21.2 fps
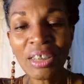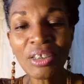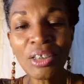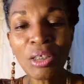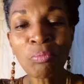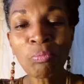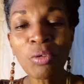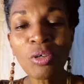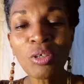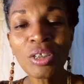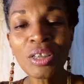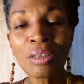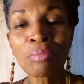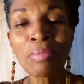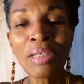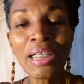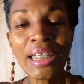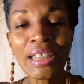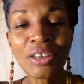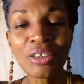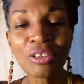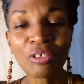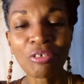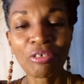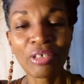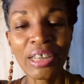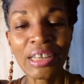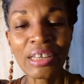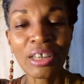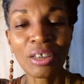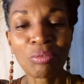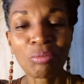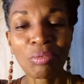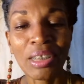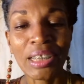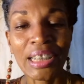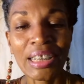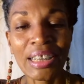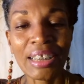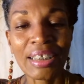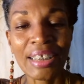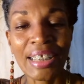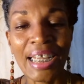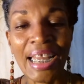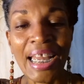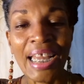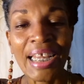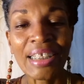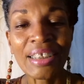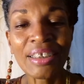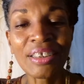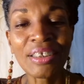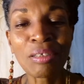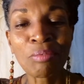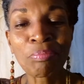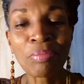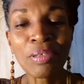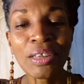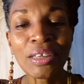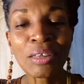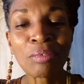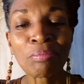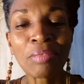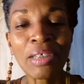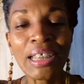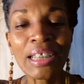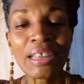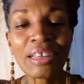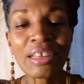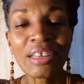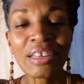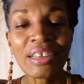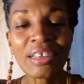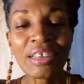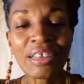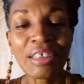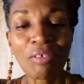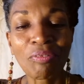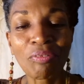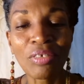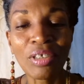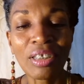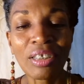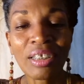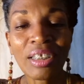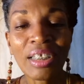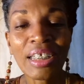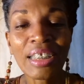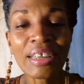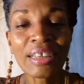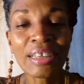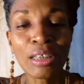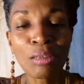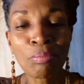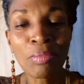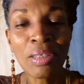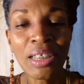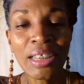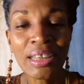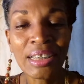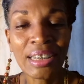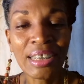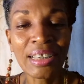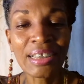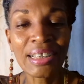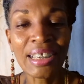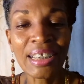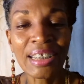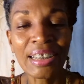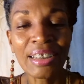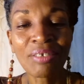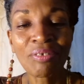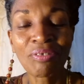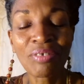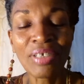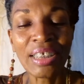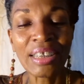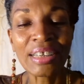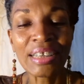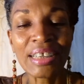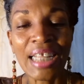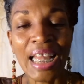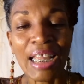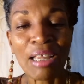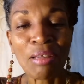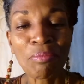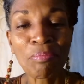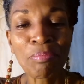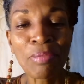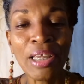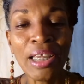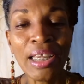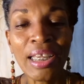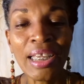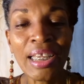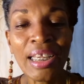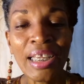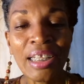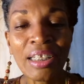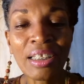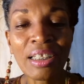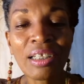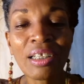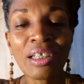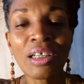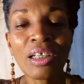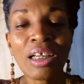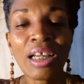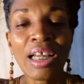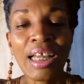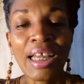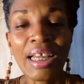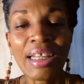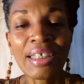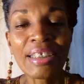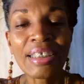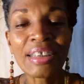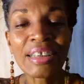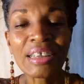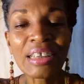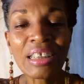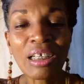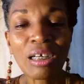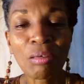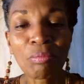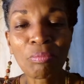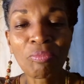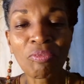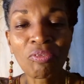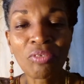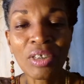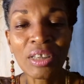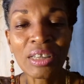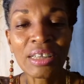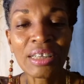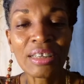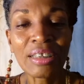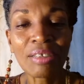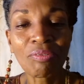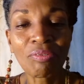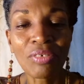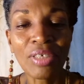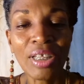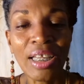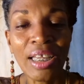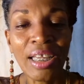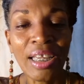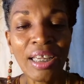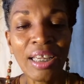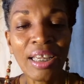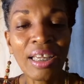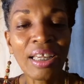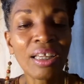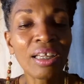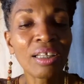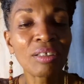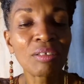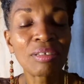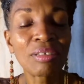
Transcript: the bones begin to grate on one another, and the person begins to suffer debilitating effects like pain, discomfort, severe